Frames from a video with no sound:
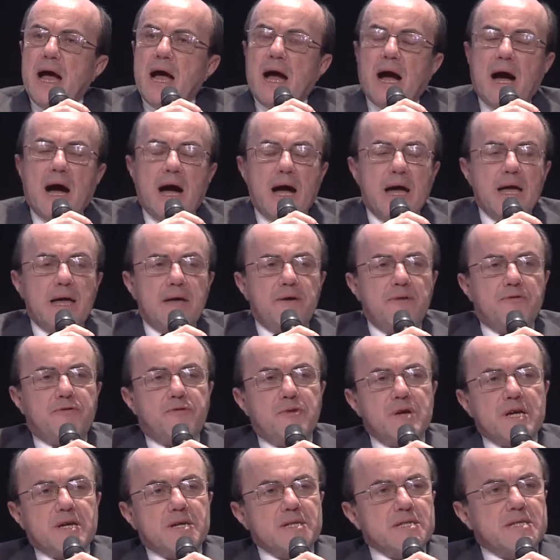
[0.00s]

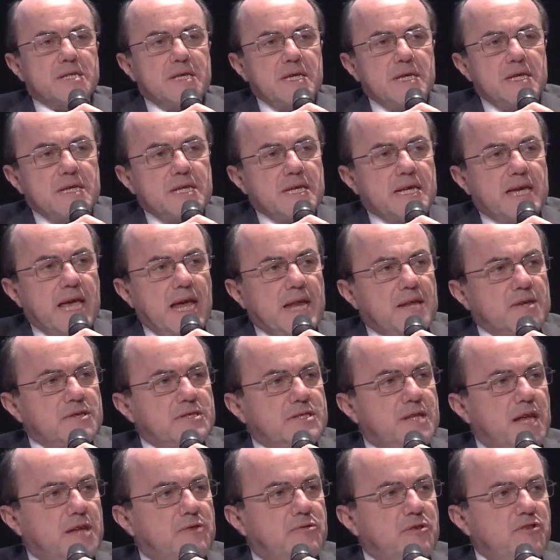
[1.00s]
High-frequency indicators
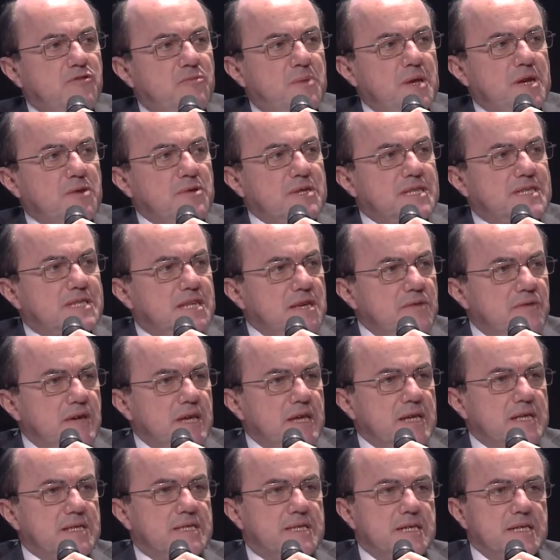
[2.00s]
that we've been
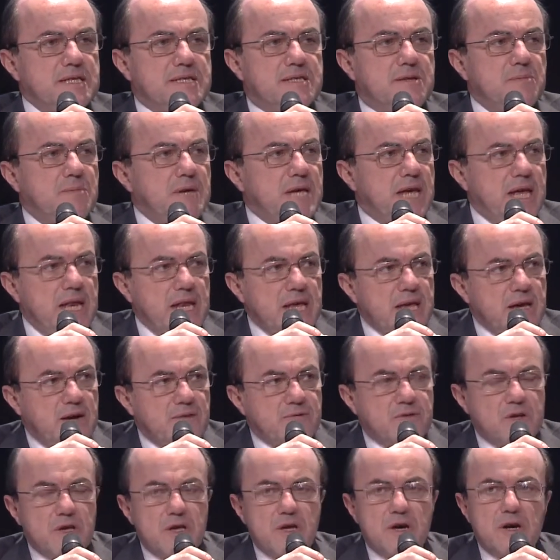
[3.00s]
receiving since the beginning
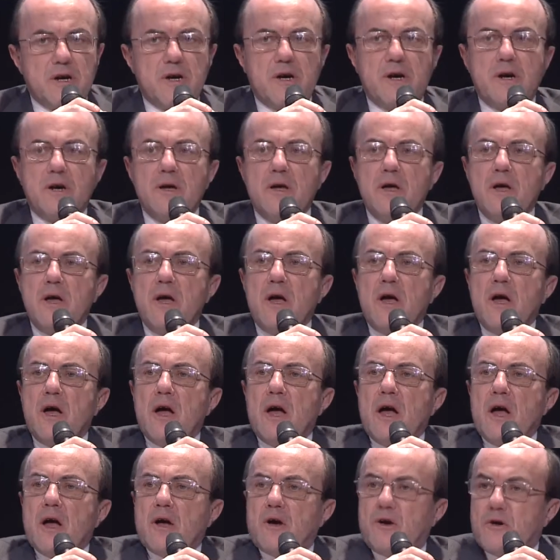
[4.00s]
of the year
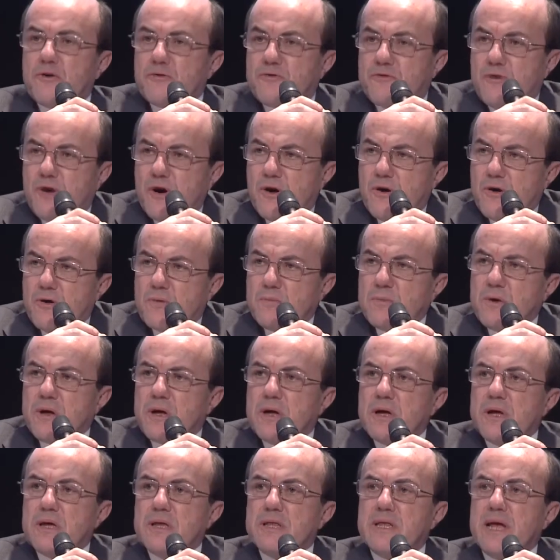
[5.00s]
confirm
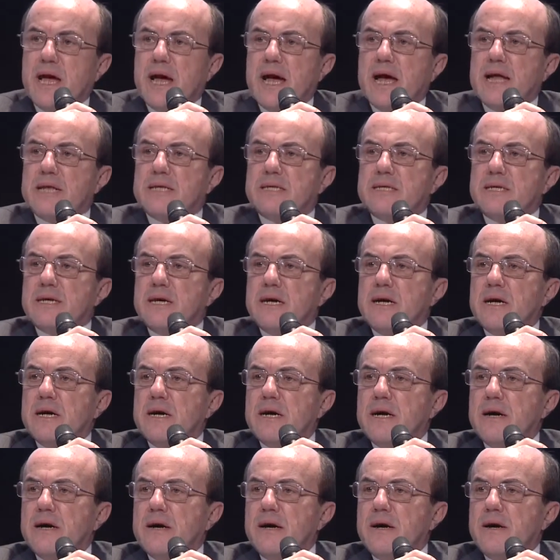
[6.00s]
that,
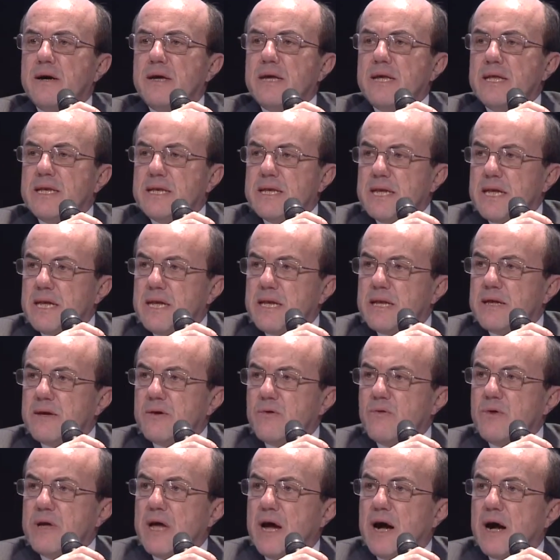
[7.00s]
indeed,
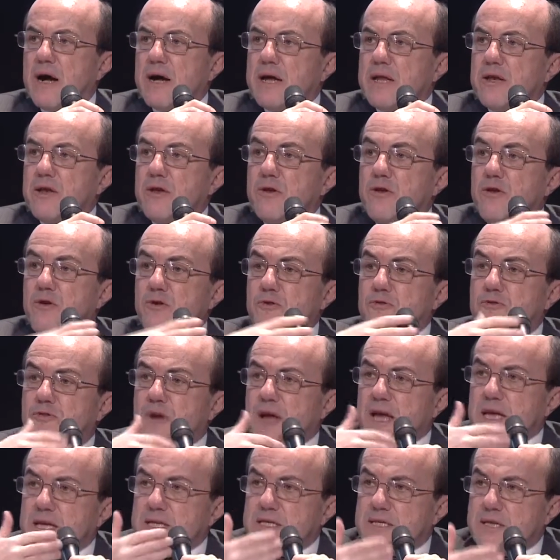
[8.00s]
we are in a new
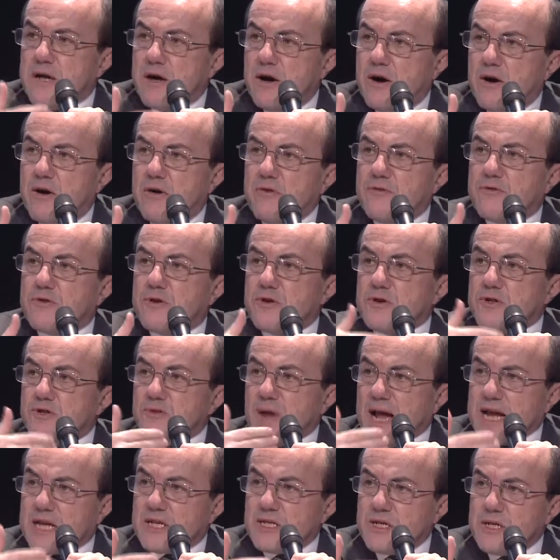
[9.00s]
phase of
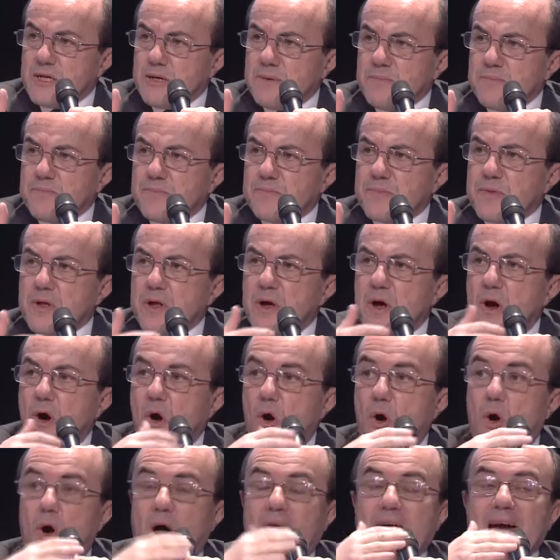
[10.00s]
contraction,
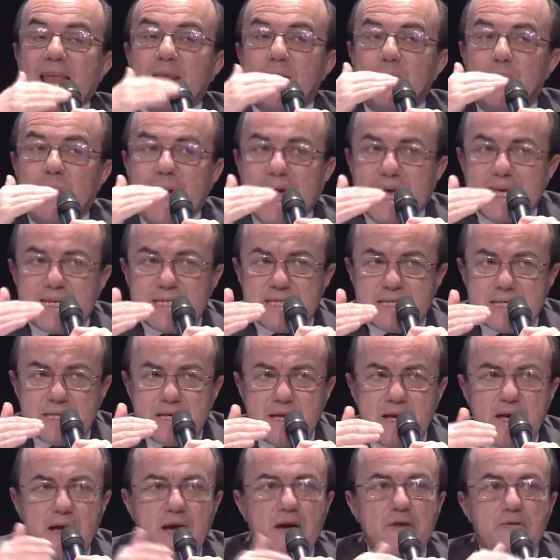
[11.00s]
or at best,
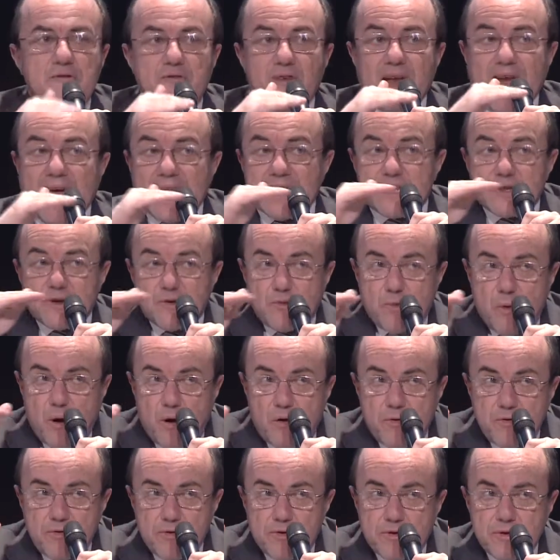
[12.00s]
flat
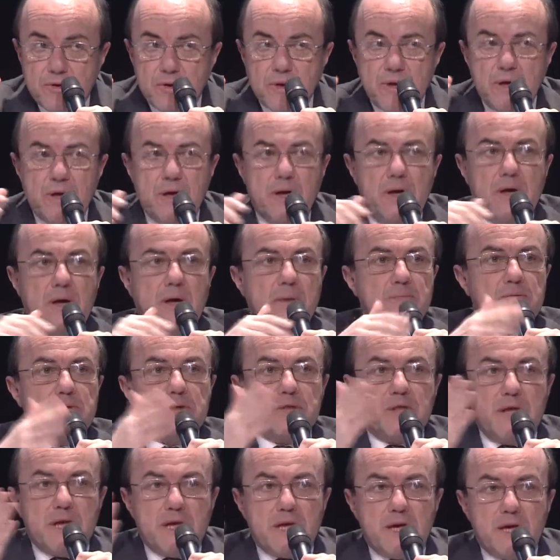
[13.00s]
growth,
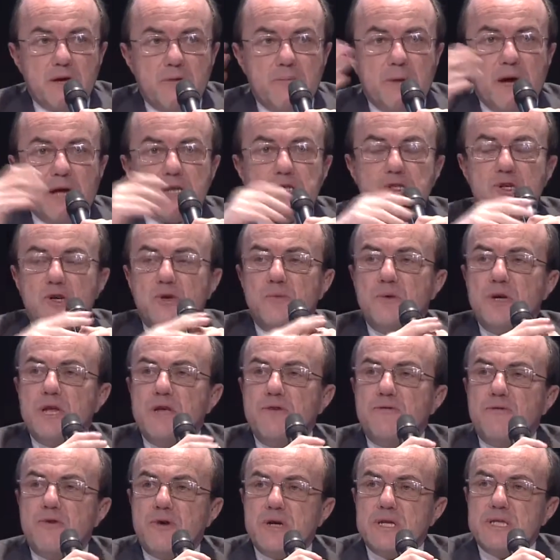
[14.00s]
thinking about Germany,
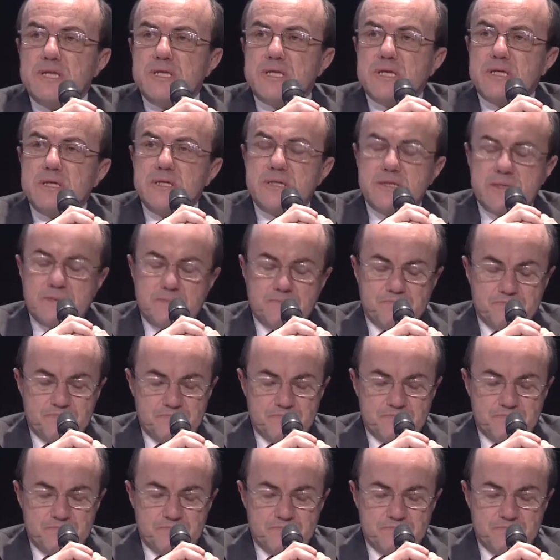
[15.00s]
for instance,